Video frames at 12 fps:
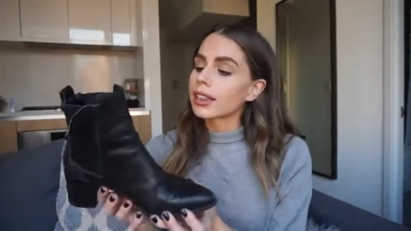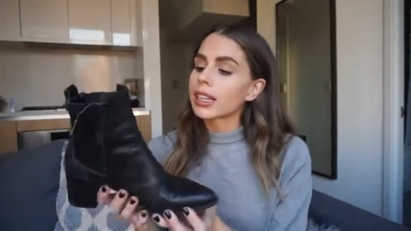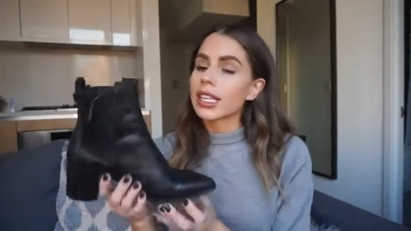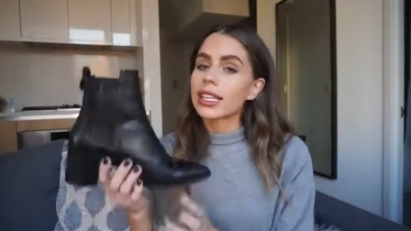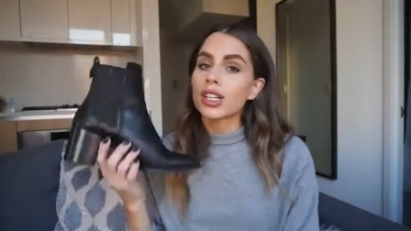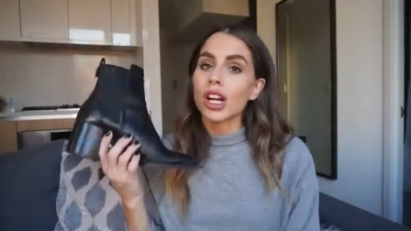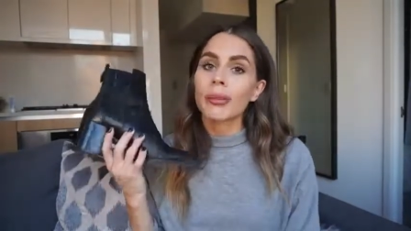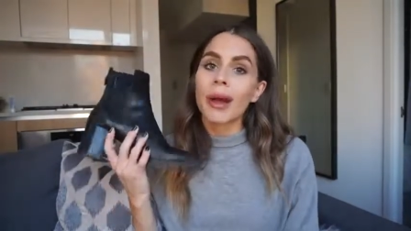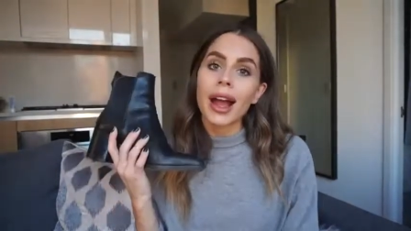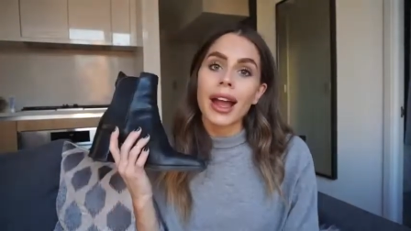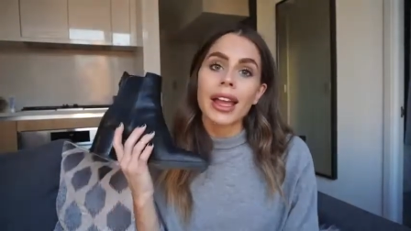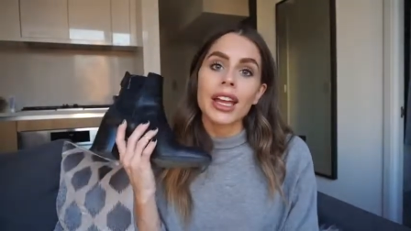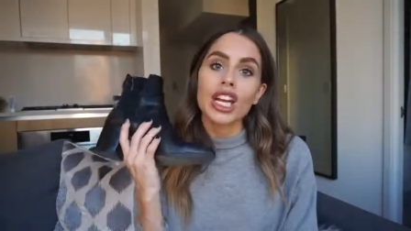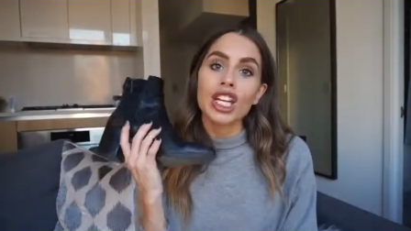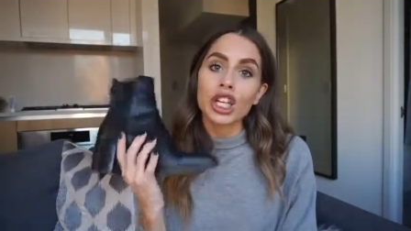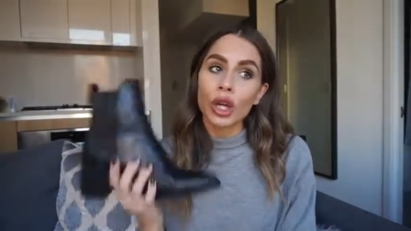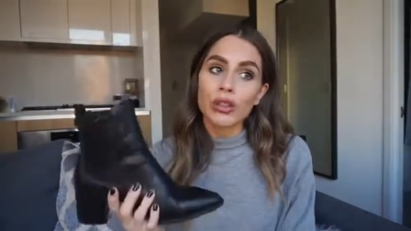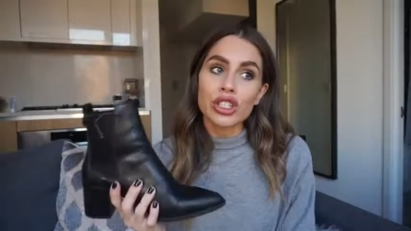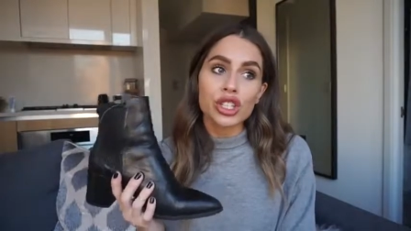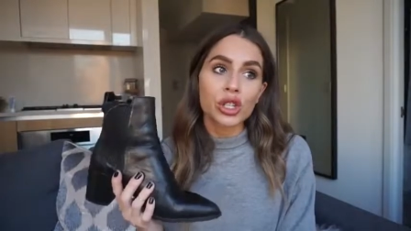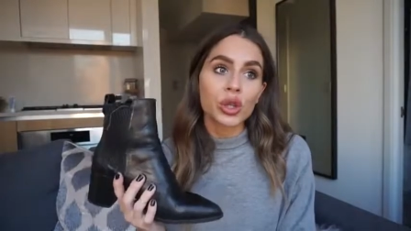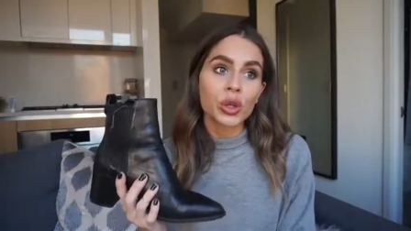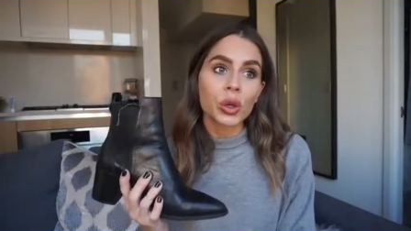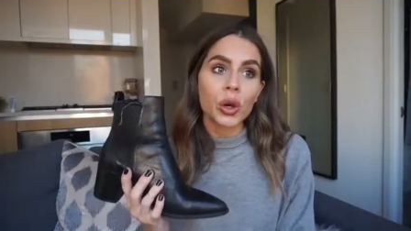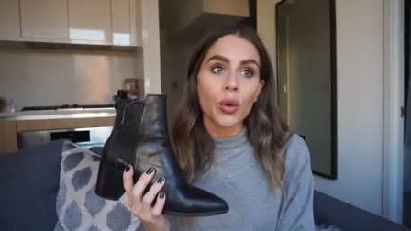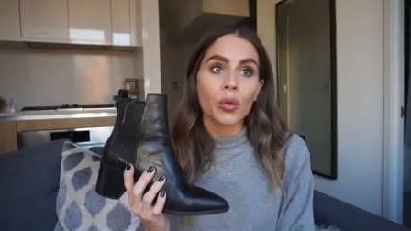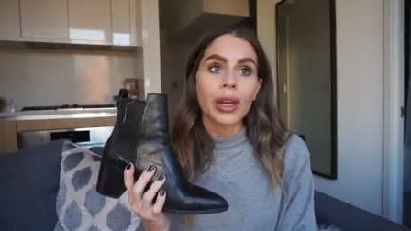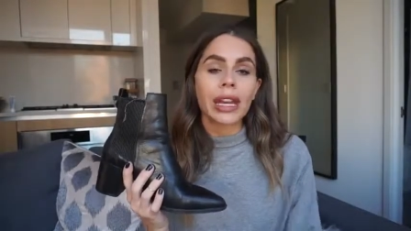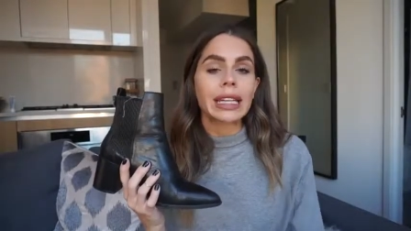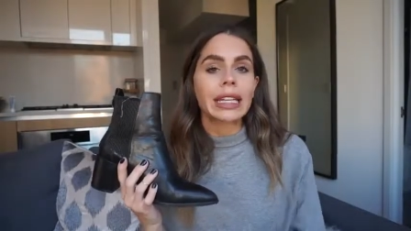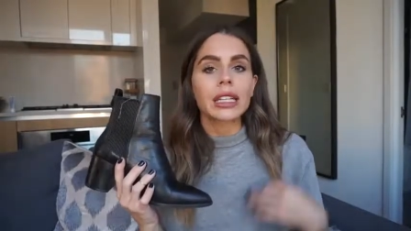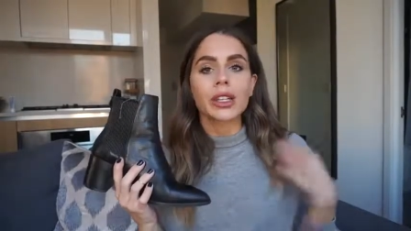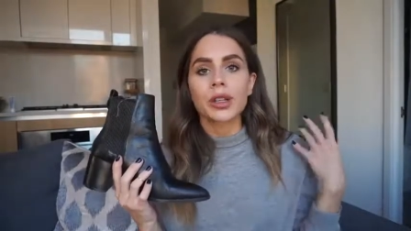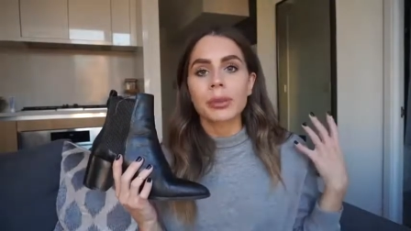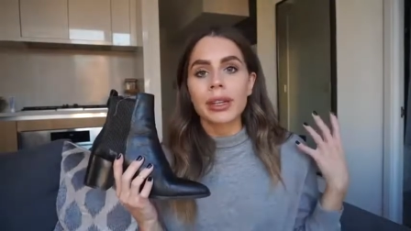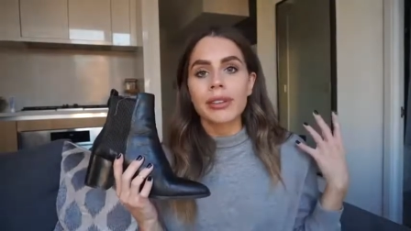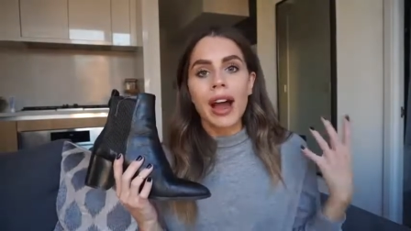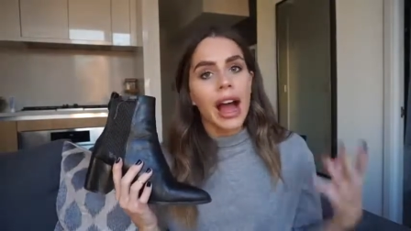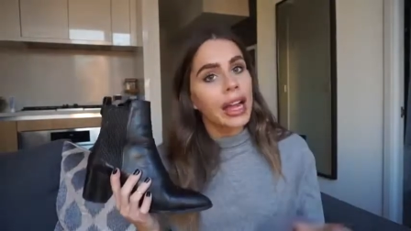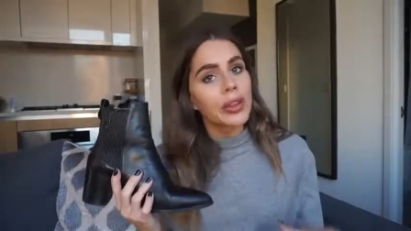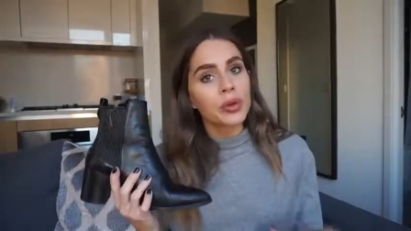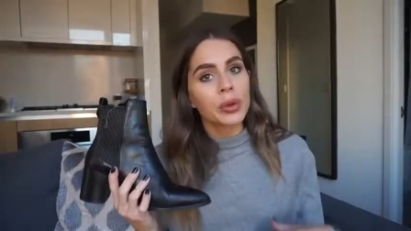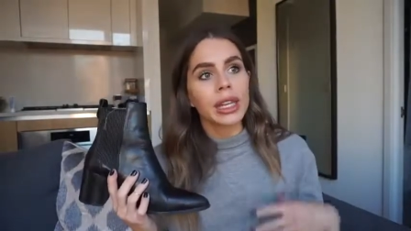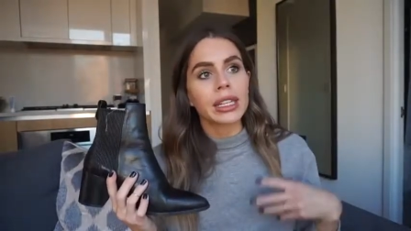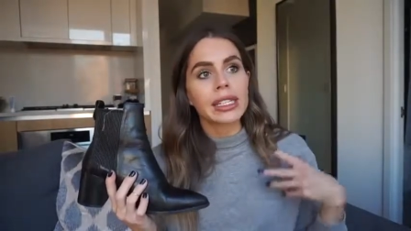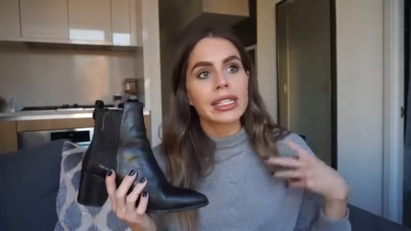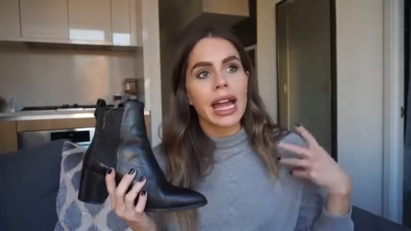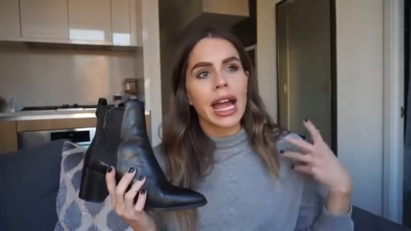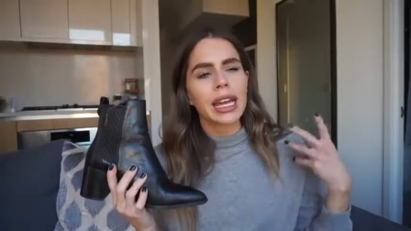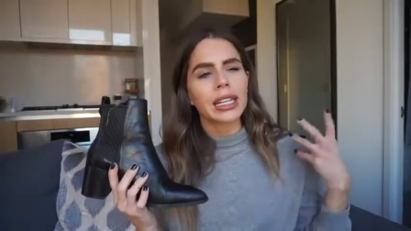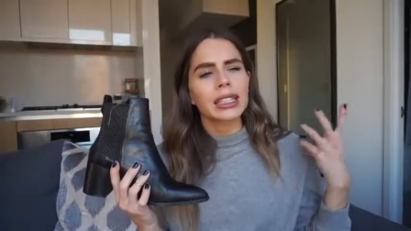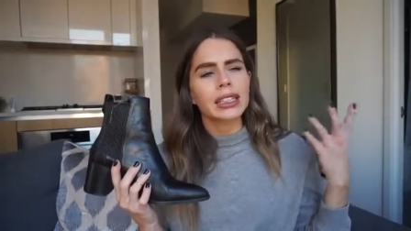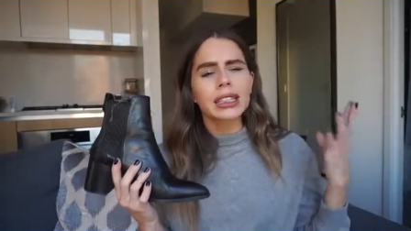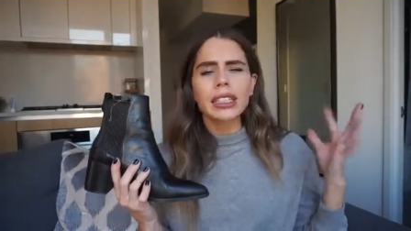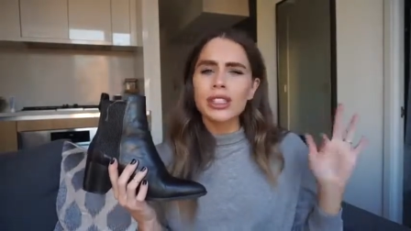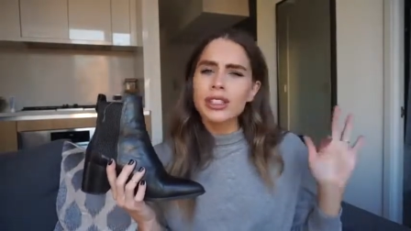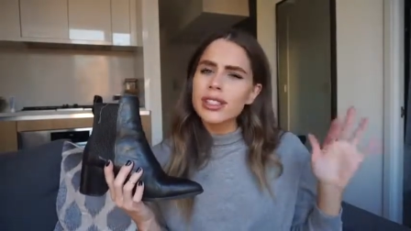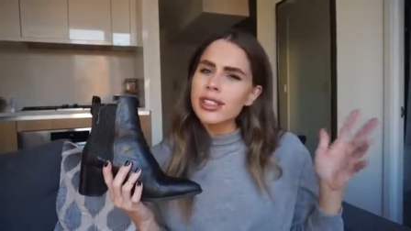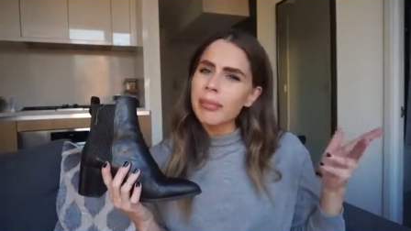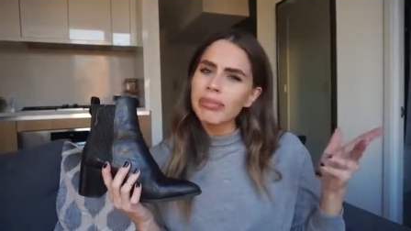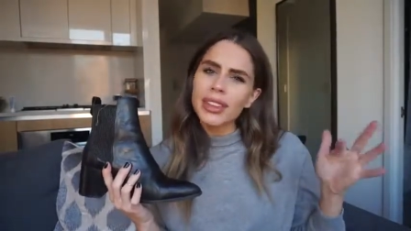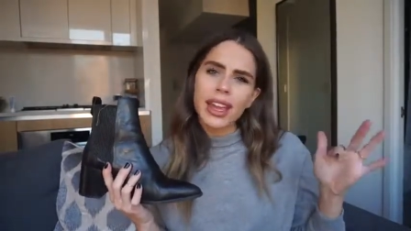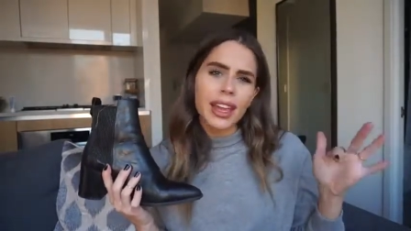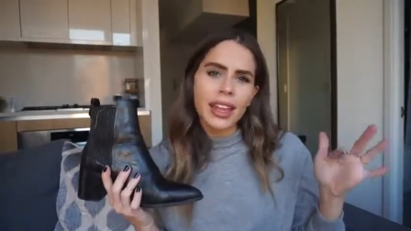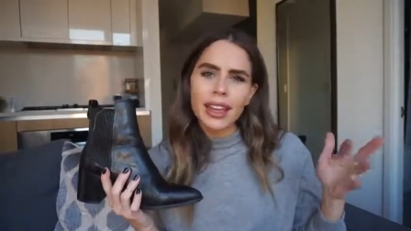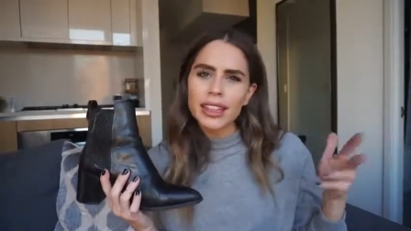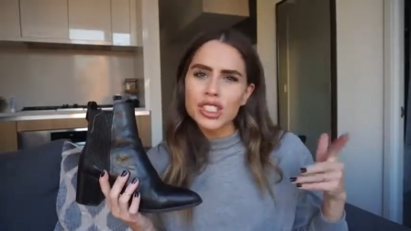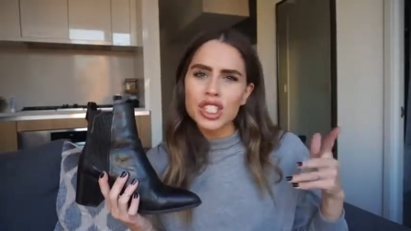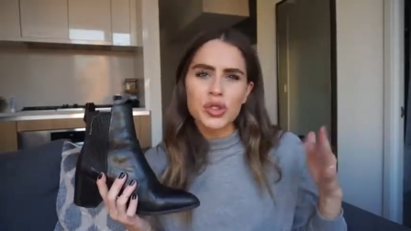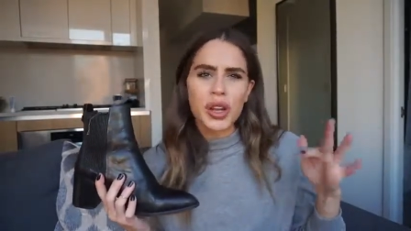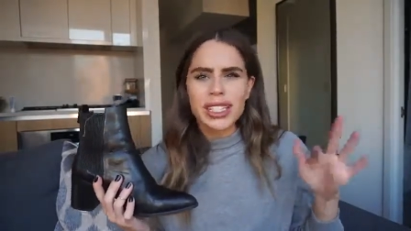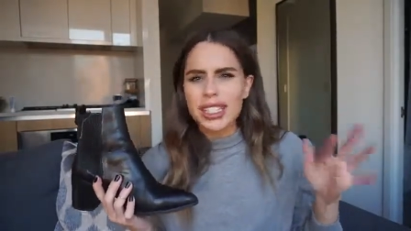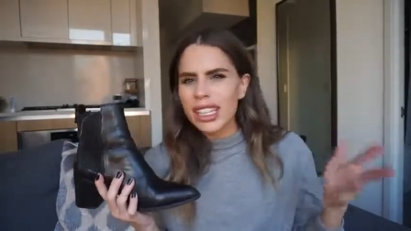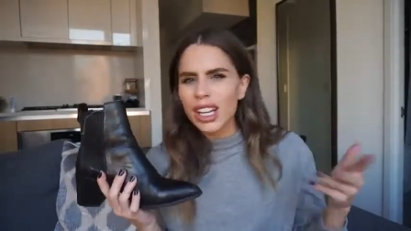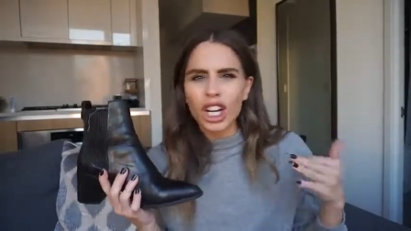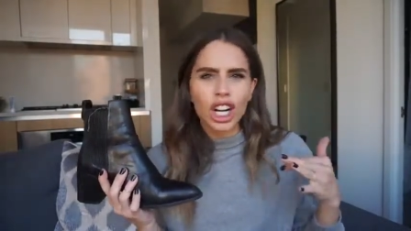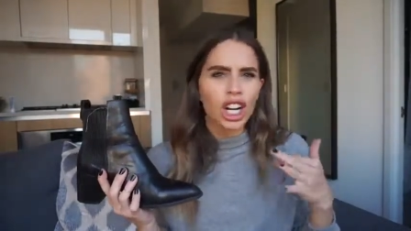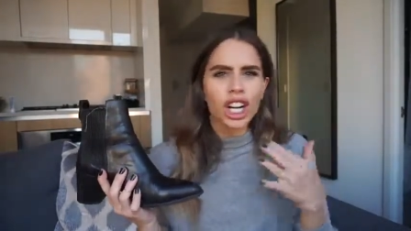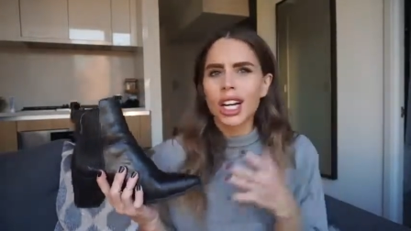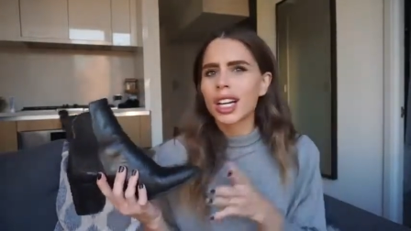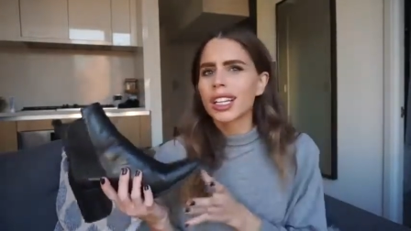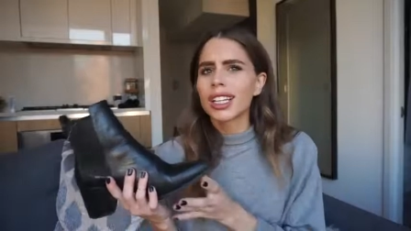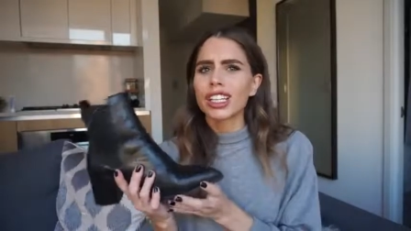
These are my go-to when I need a little bit of hype, when I need to add a little something dressier,